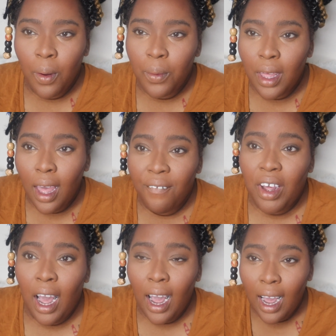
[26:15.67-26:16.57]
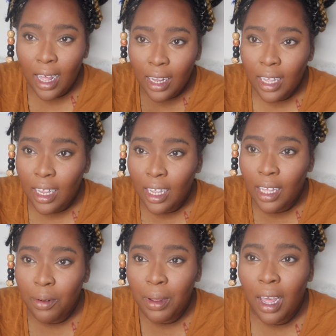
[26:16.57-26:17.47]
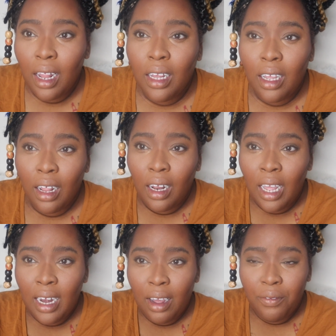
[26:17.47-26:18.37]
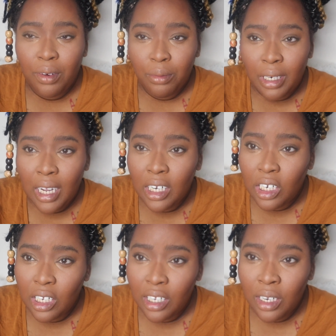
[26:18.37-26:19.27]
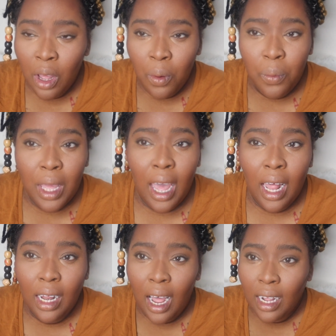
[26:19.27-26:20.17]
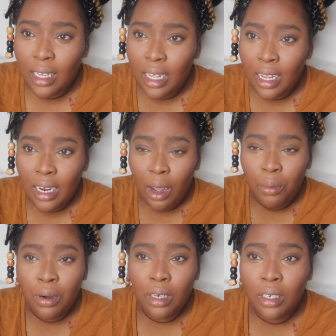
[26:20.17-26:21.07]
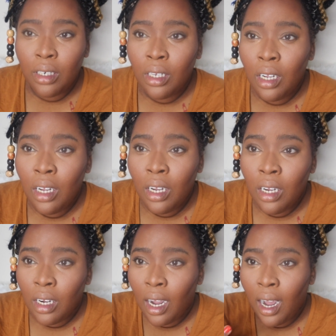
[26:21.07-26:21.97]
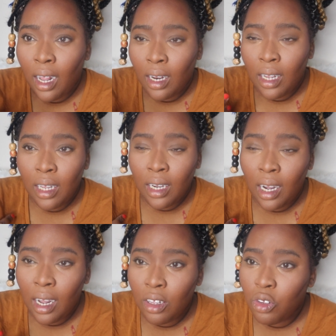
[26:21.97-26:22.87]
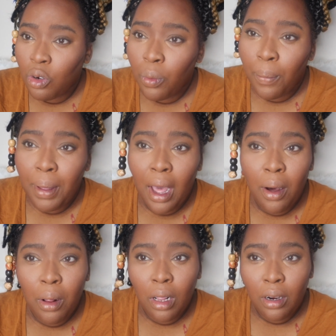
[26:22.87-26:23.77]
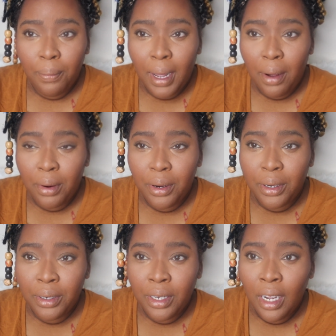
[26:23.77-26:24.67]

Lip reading: we have highlighted, we have laid down foundation, we have locked in our highlight and contour with powder.